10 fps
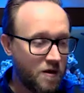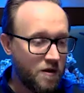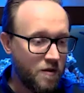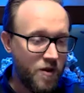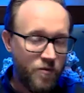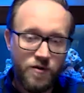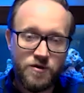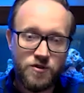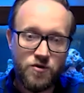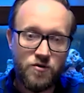The people that
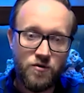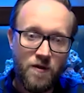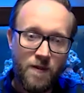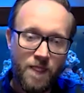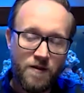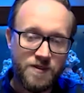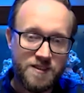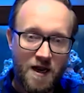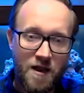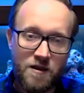do the
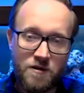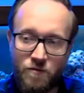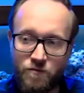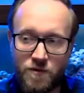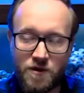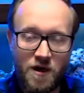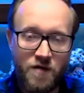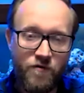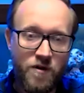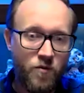selling and the
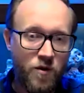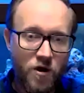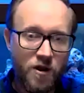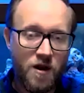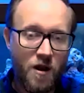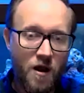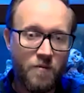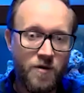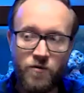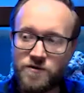delivery, we work in
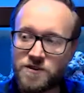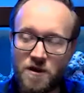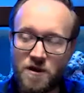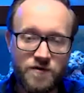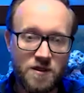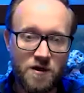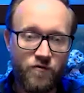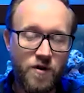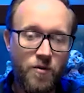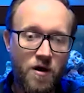harmony with service
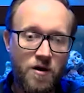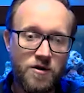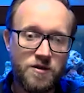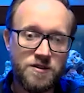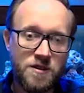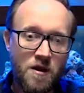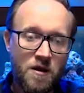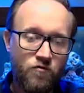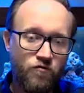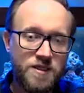delivery partners,
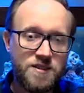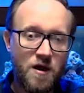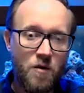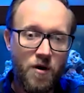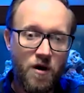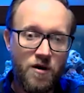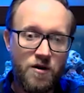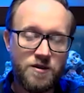resale partners,